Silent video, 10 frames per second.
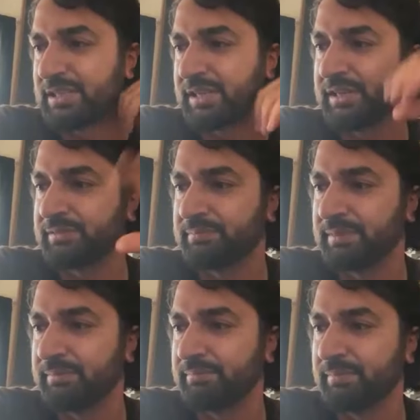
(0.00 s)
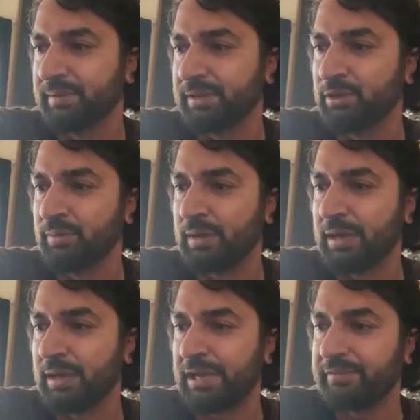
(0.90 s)
Like
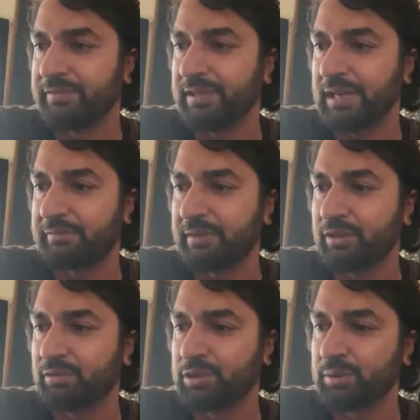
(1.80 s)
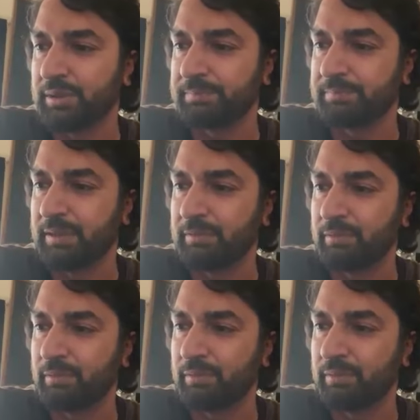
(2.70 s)
it, I feel like when I go
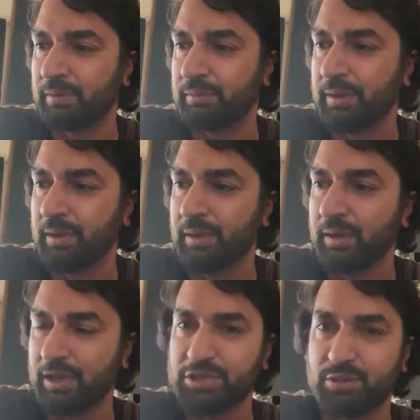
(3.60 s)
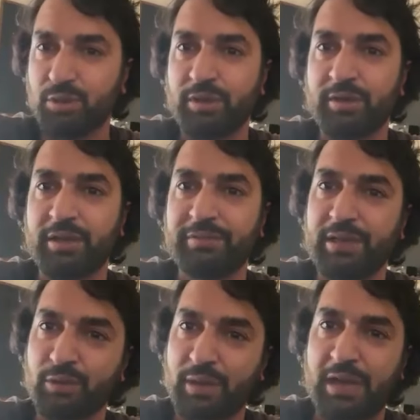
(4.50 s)
to a store, if
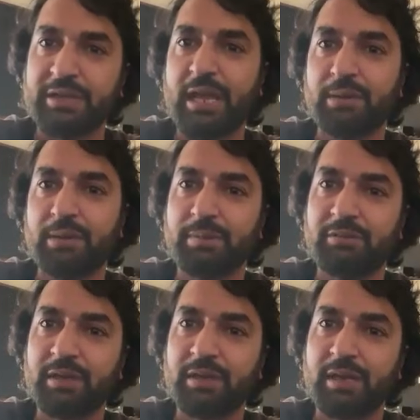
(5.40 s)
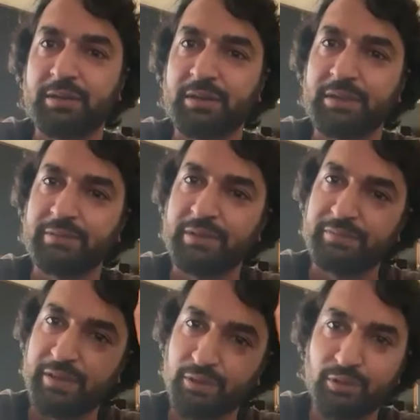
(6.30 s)
I look at the album cover art, even
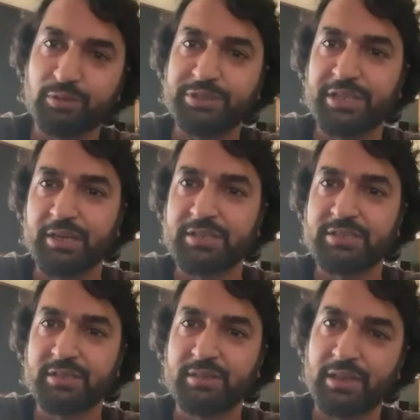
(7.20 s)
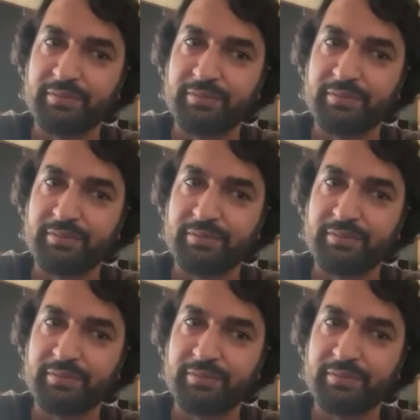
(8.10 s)
if I don't know the artist,